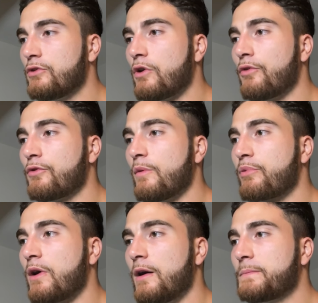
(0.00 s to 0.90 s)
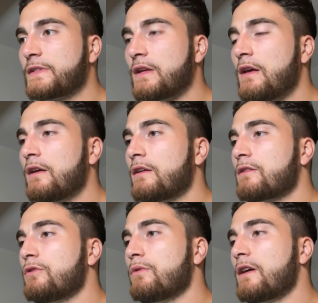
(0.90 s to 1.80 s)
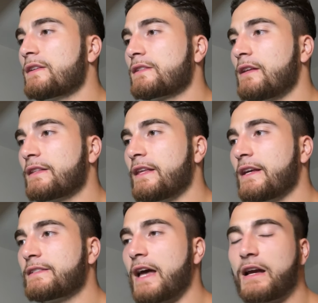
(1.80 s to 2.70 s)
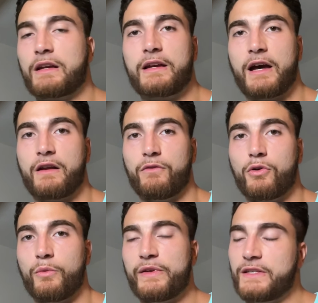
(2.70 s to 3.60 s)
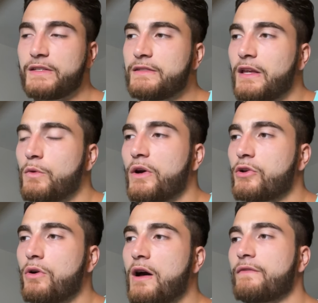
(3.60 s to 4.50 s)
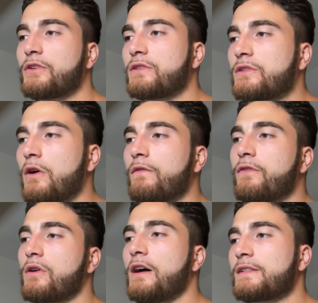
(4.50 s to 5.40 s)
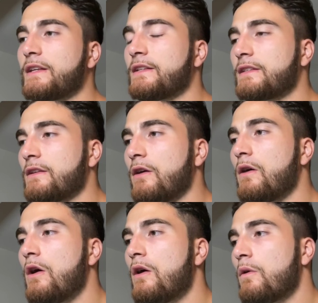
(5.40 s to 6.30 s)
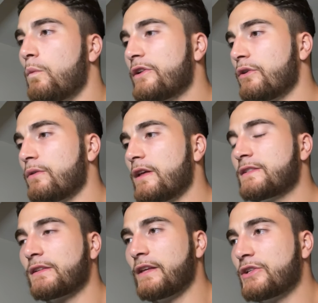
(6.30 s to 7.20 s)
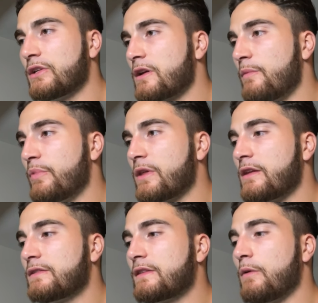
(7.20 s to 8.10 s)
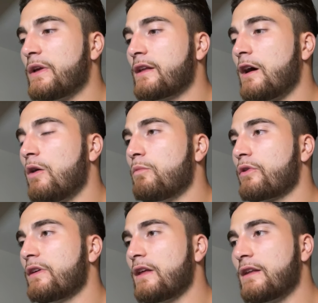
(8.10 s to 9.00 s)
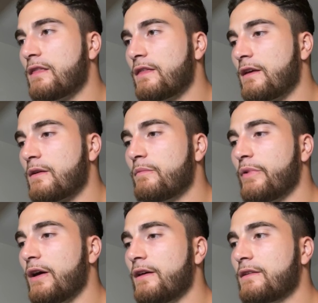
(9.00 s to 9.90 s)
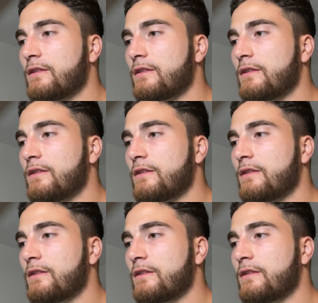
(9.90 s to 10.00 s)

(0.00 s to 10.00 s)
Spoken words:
go through the prompts, you select the exact kind of local businesses that you want to go after. So for us, it's, window installation companies that we can help more than anything, but,